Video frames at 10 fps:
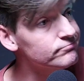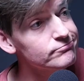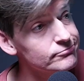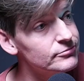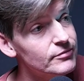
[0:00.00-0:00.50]

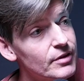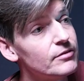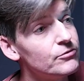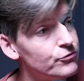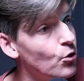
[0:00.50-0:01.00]
yeah,
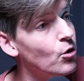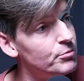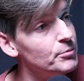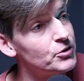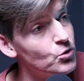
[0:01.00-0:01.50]
for
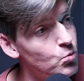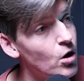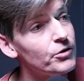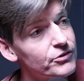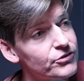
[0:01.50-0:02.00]
biblical
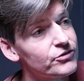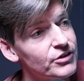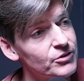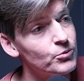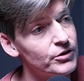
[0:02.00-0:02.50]
warrant
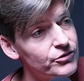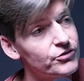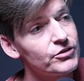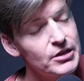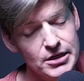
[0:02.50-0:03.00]
in
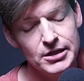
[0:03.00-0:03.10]
which